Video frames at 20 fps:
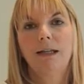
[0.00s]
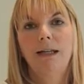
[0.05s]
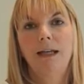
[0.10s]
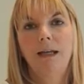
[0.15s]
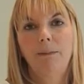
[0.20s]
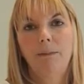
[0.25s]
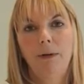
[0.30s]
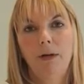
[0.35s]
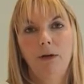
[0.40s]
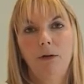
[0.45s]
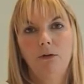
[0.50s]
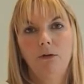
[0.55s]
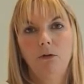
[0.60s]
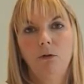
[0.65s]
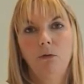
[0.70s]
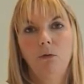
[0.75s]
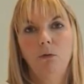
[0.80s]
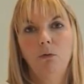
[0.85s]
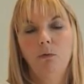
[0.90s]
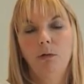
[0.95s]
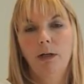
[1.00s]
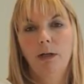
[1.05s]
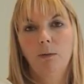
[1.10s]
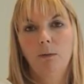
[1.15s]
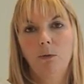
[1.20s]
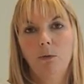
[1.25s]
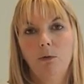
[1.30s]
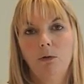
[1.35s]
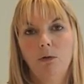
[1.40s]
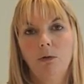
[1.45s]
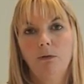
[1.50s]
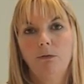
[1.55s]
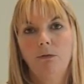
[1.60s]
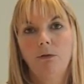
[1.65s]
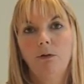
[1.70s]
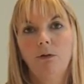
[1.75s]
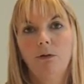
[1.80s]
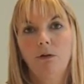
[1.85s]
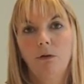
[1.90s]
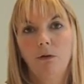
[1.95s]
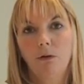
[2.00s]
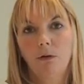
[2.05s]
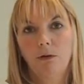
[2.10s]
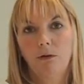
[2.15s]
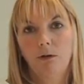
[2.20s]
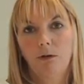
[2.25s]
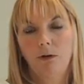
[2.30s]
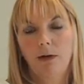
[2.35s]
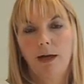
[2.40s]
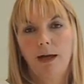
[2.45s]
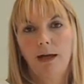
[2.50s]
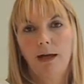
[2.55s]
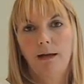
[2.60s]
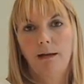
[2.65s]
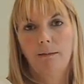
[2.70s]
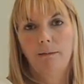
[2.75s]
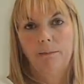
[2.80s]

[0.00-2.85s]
Keep it under cool running water for as long as you can.